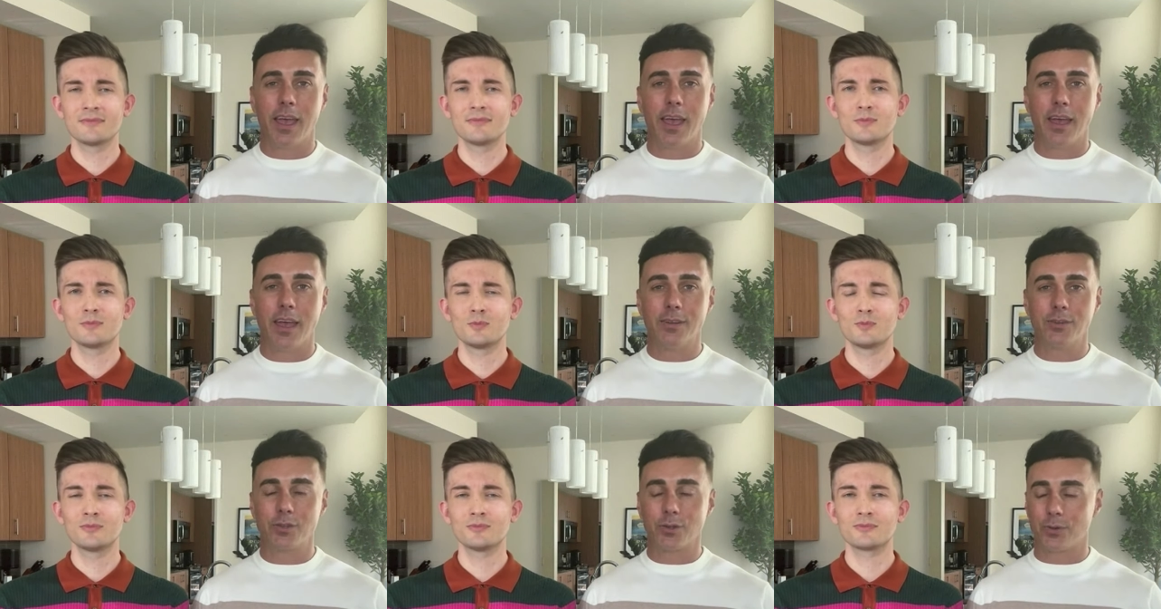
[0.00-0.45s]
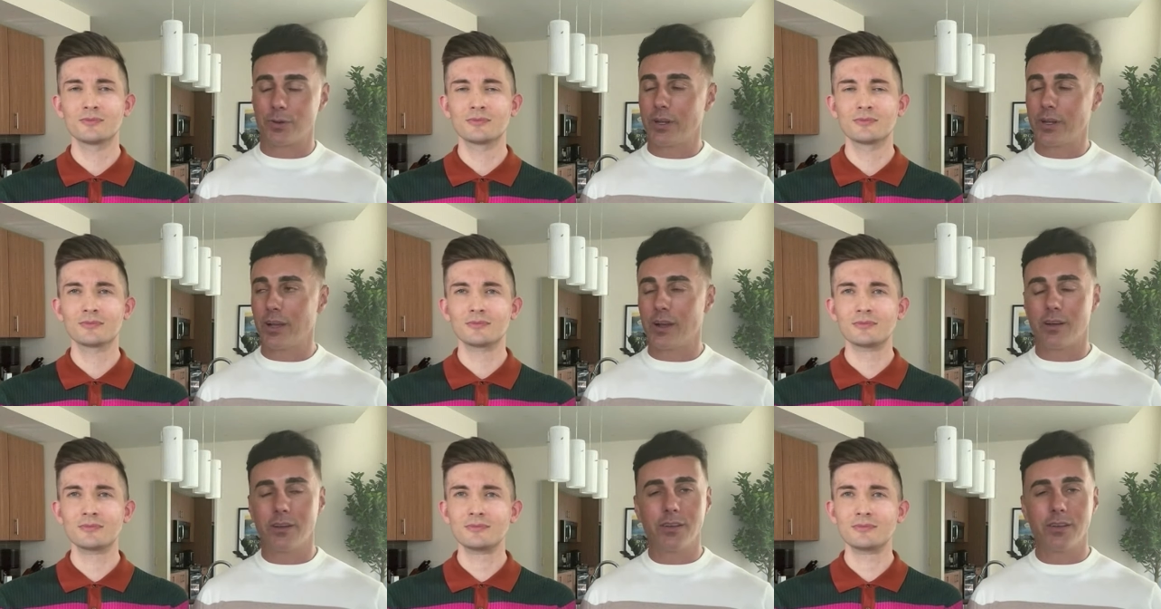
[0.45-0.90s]
Speaker 1: And
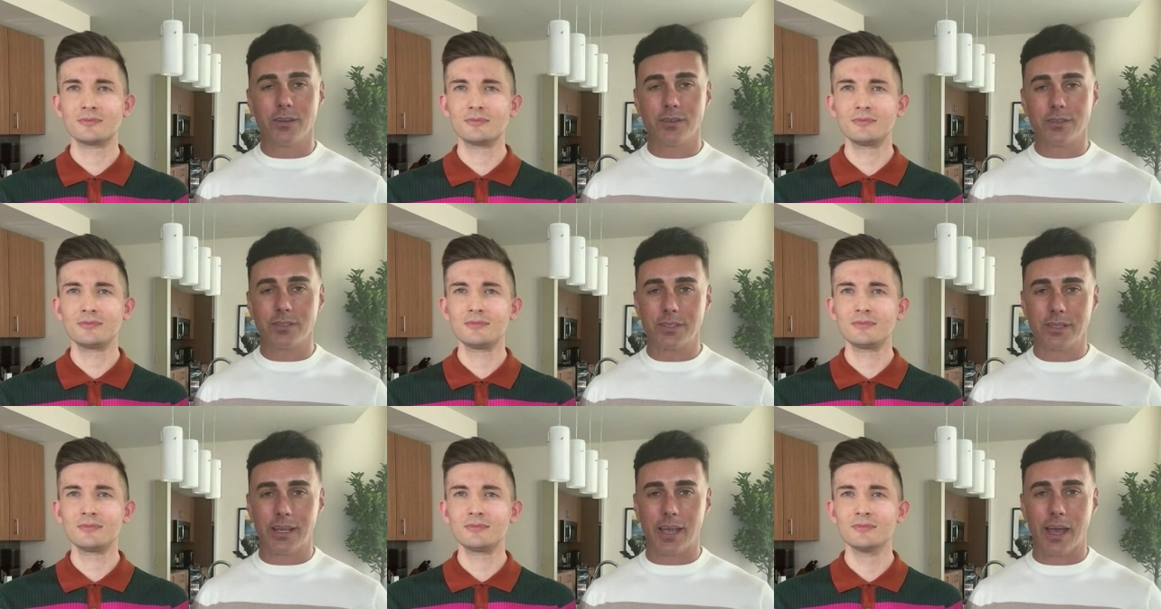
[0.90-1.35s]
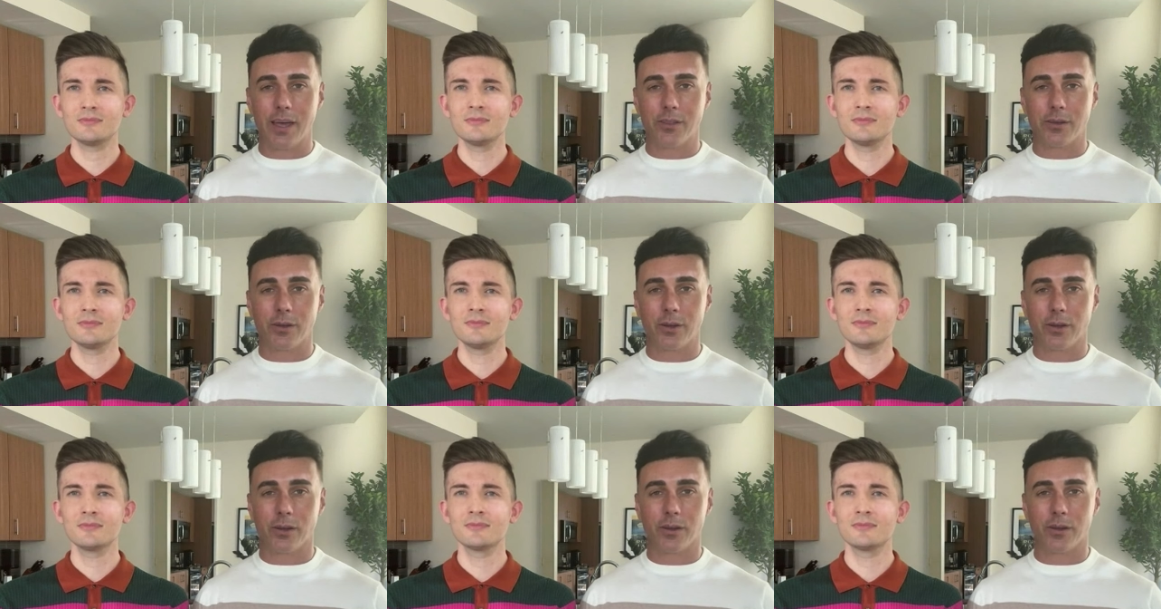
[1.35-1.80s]
during our years
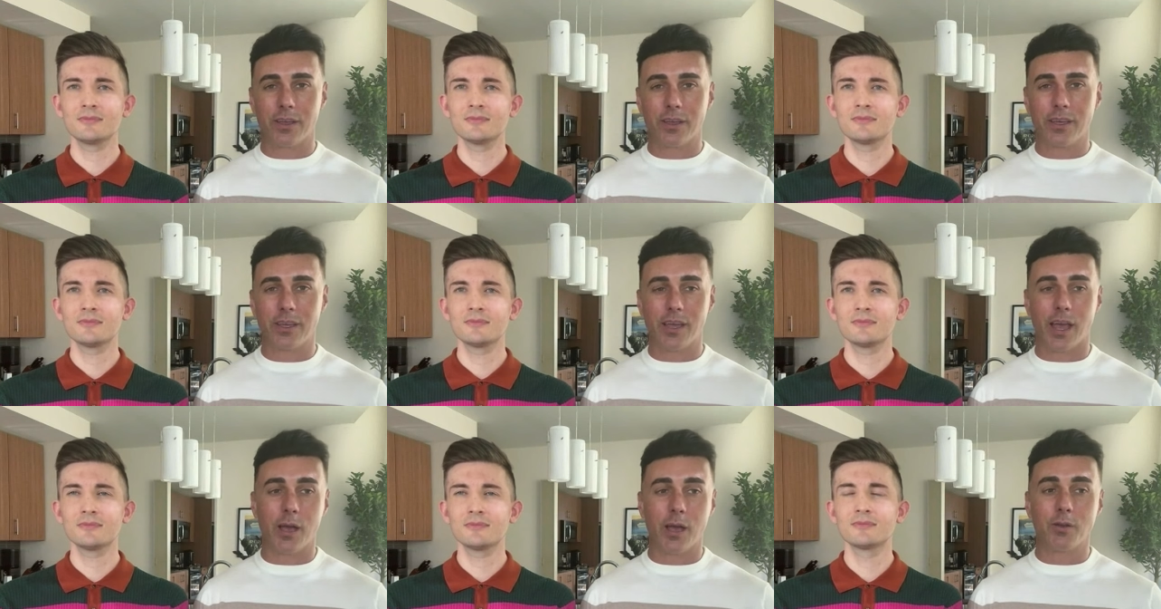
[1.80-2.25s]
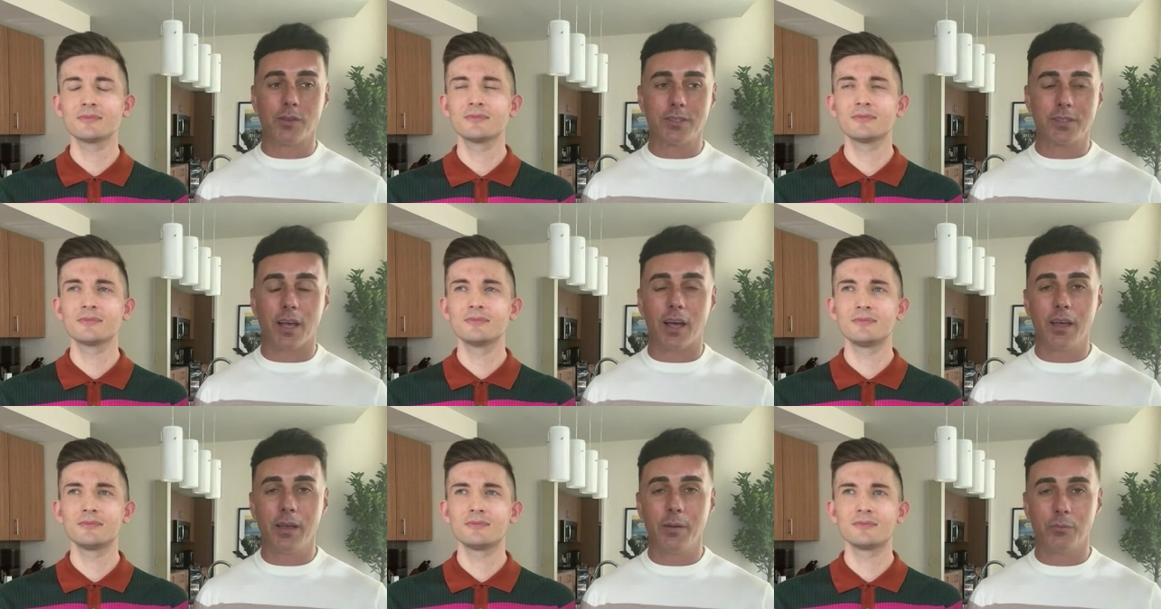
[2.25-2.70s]
together, I
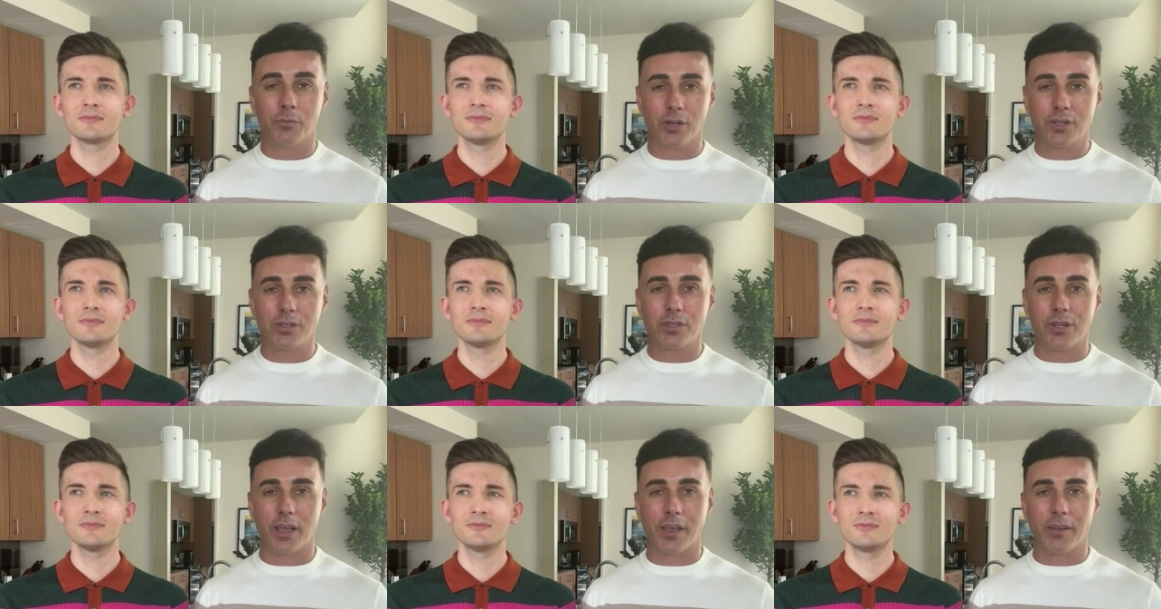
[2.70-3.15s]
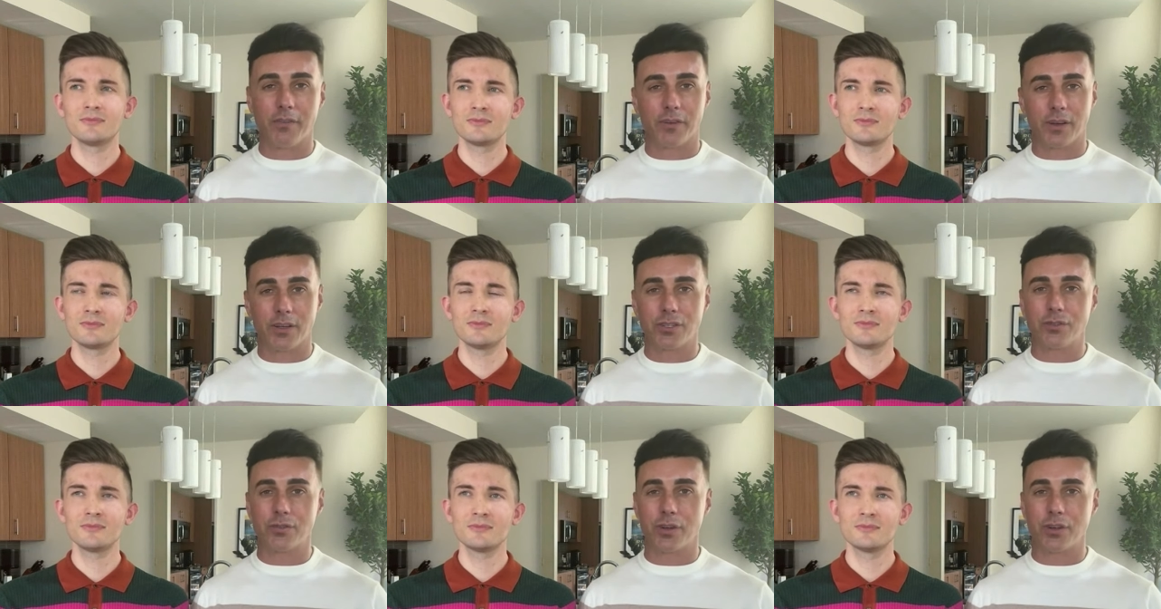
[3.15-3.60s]
saw him reach a
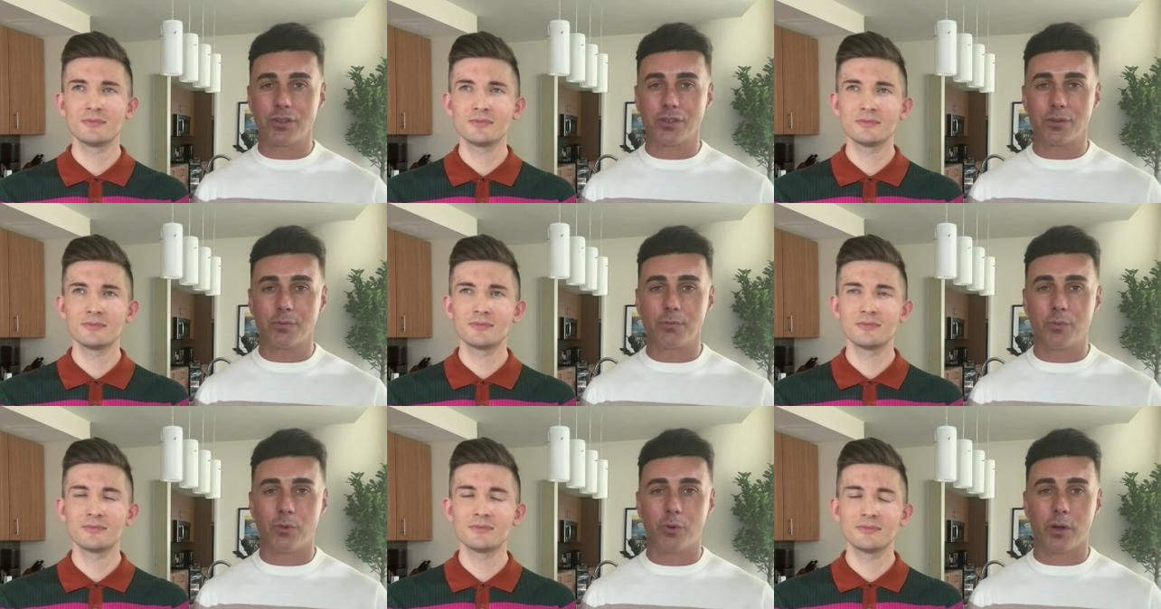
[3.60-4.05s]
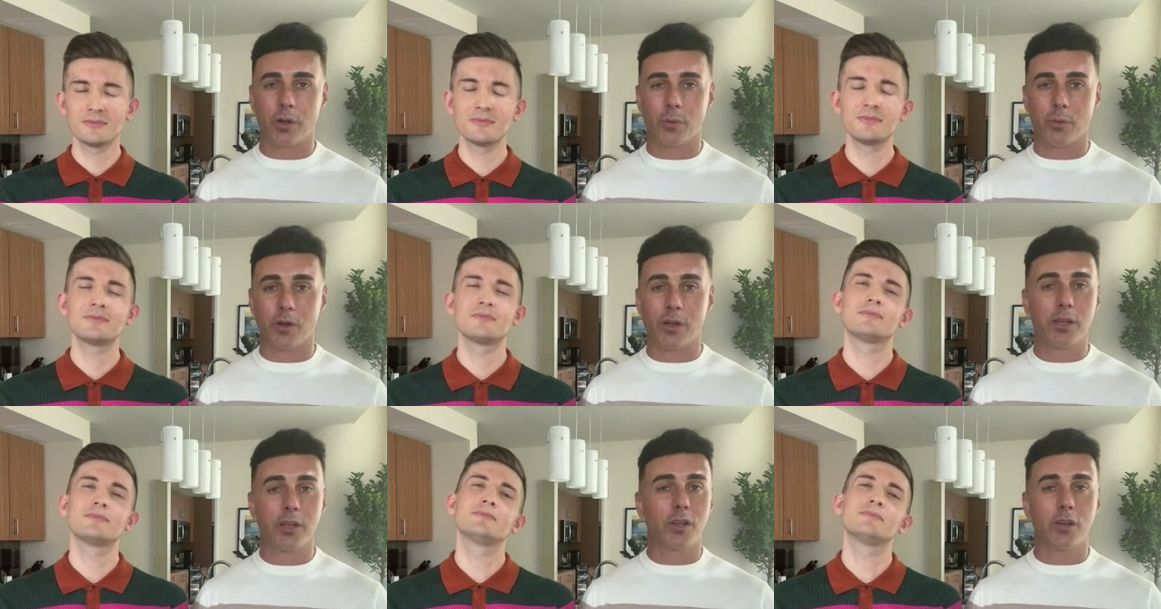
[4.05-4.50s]
frustration
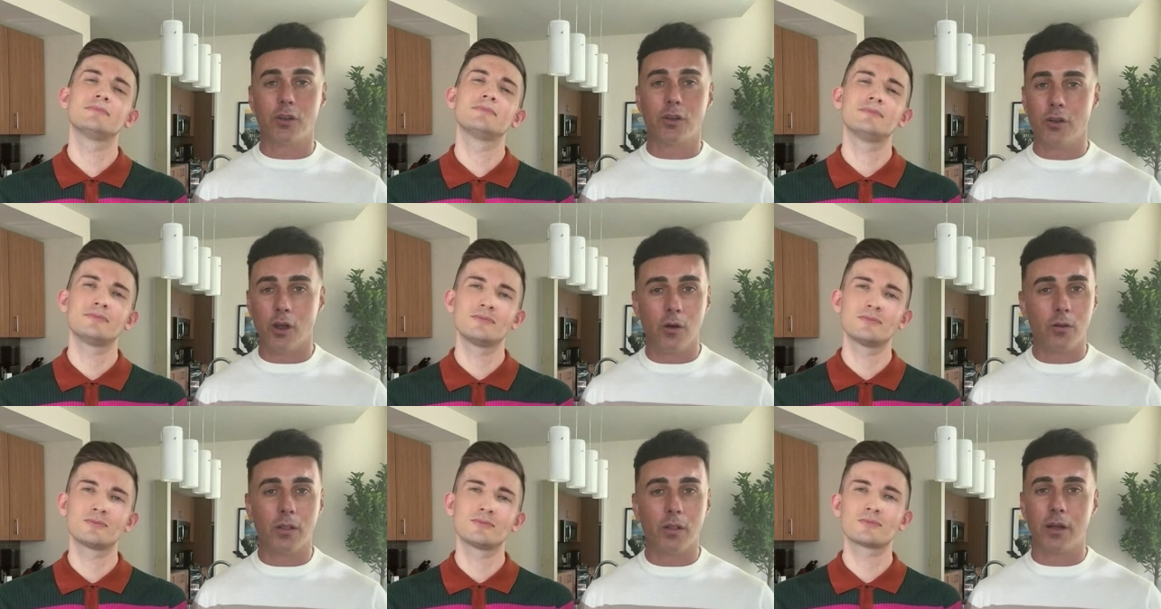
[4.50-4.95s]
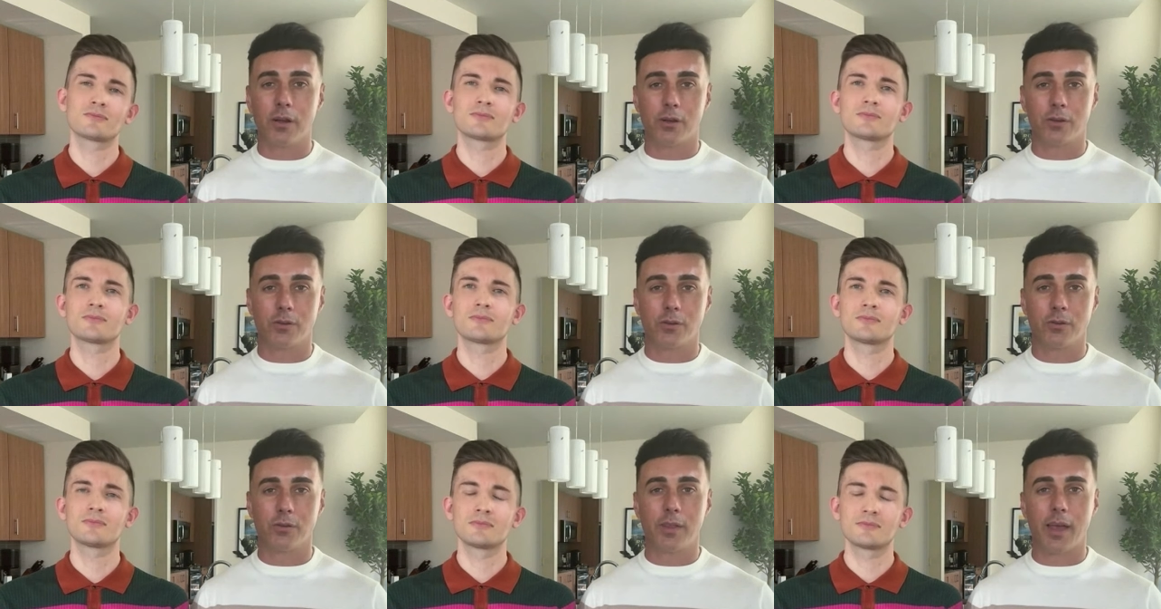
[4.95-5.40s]
point where he could no
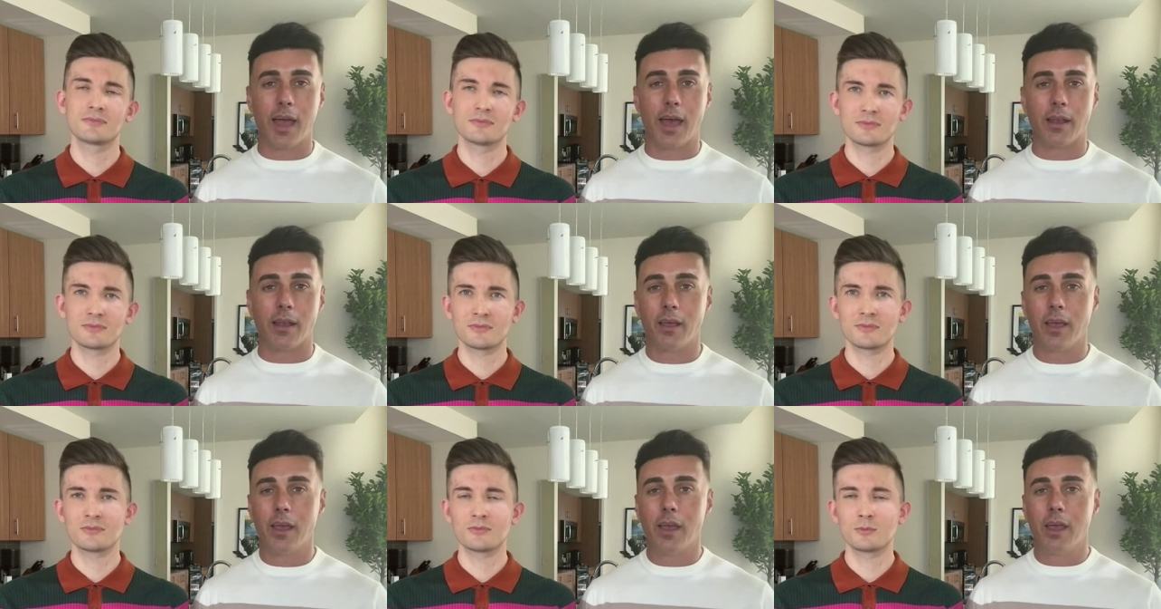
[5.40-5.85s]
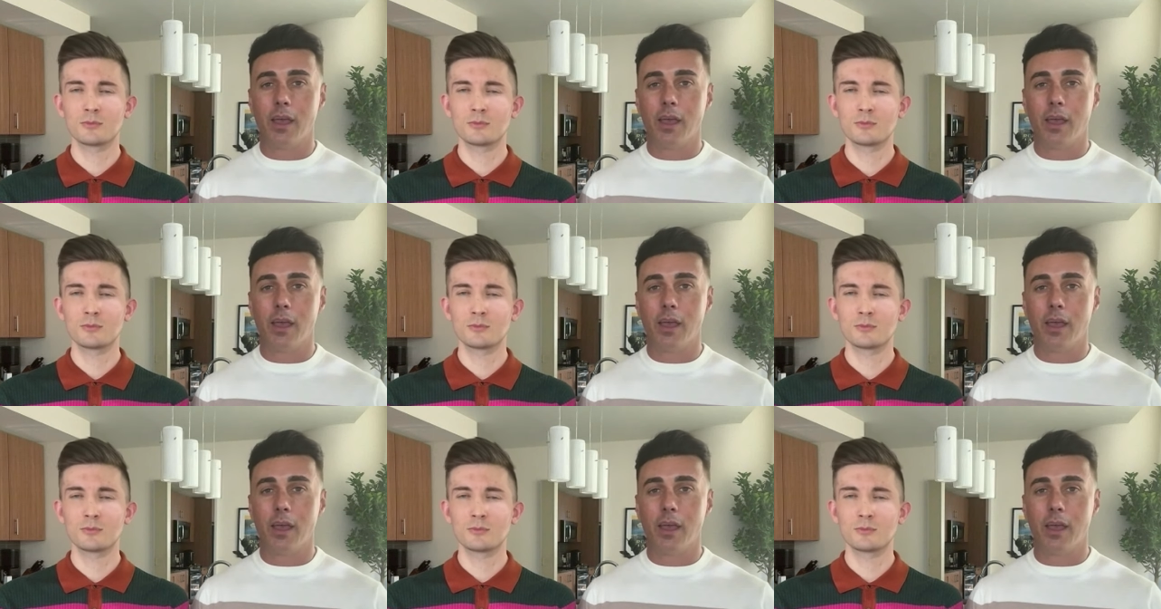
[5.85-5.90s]
longer do that.